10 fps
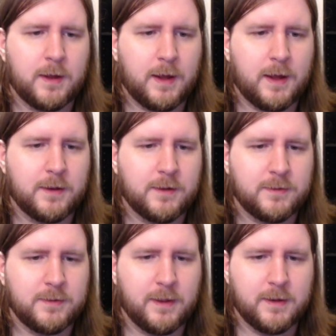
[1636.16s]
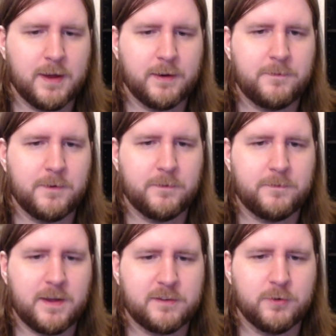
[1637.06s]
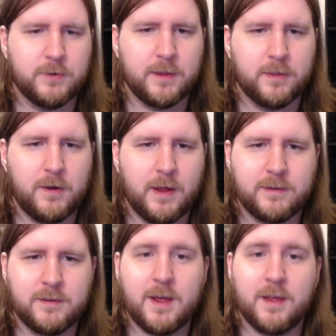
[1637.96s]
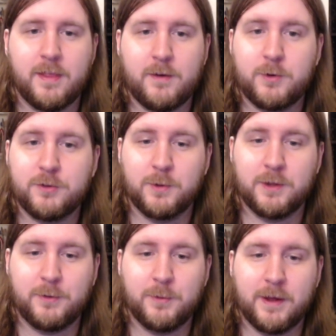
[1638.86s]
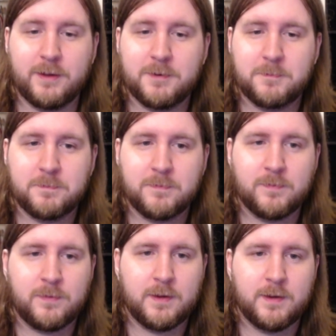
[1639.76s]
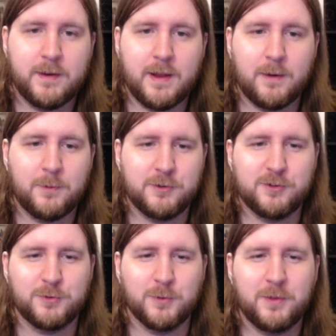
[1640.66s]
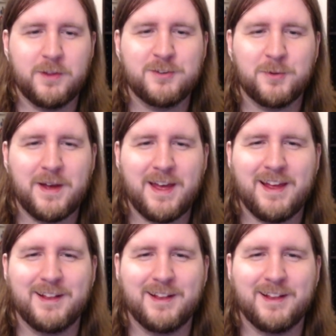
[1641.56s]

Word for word: Ah, Thank God I found it faster than I thought. That was really quick. Now i will just throw this away,